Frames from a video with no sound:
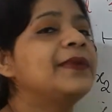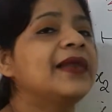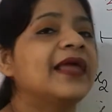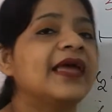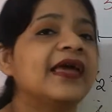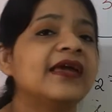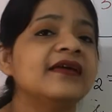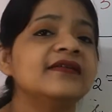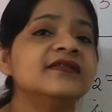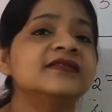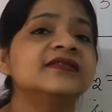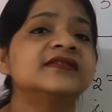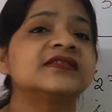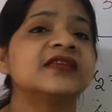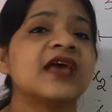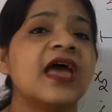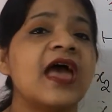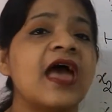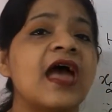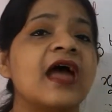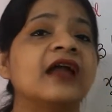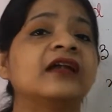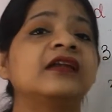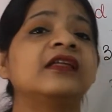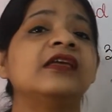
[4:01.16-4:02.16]
placed
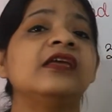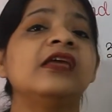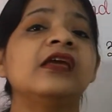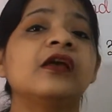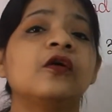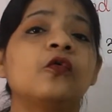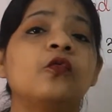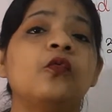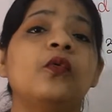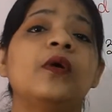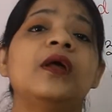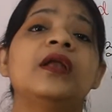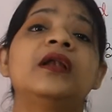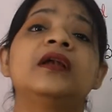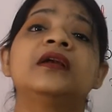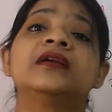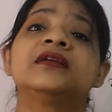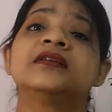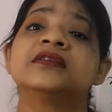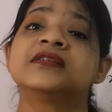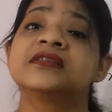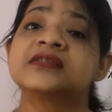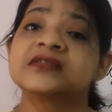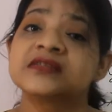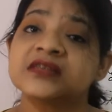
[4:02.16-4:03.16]
at equal
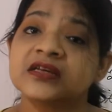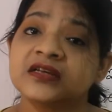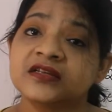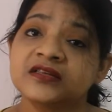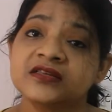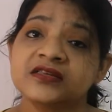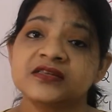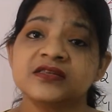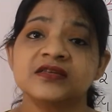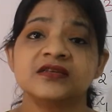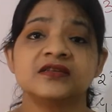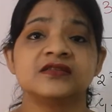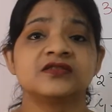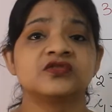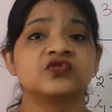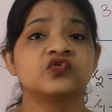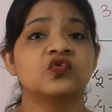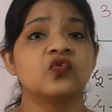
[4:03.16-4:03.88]
distances